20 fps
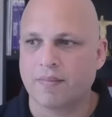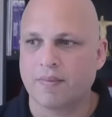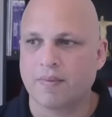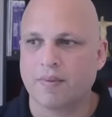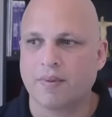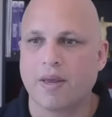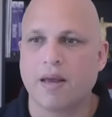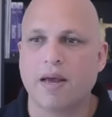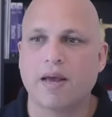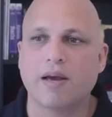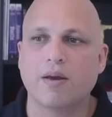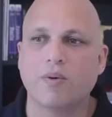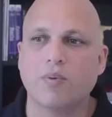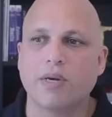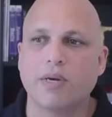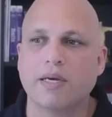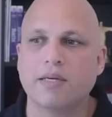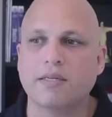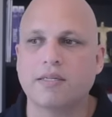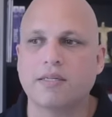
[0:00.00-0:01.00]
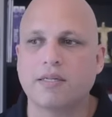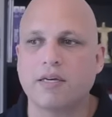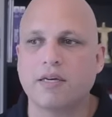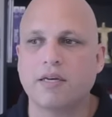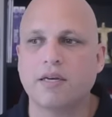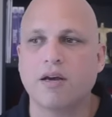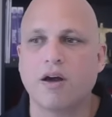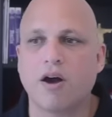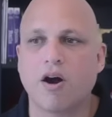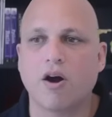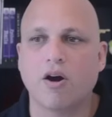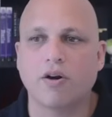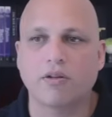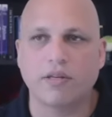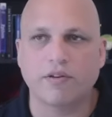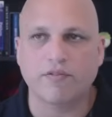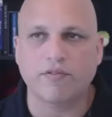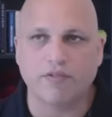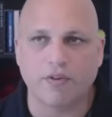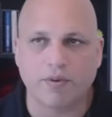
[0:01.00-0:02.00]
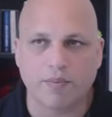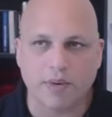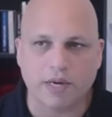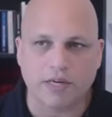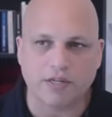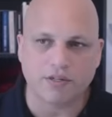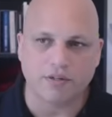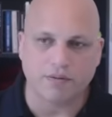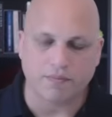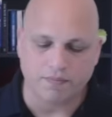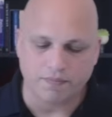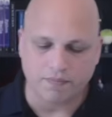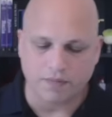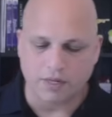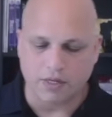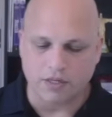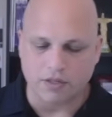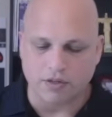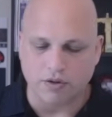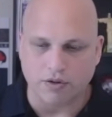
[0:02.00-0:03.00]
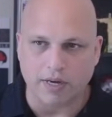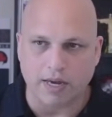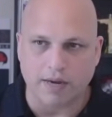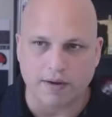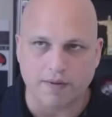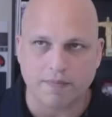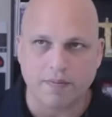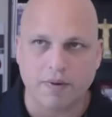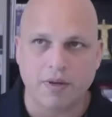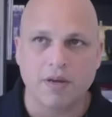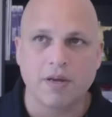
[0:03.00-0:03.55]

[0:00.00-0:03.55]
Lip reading: And we can see all the information. This is okay.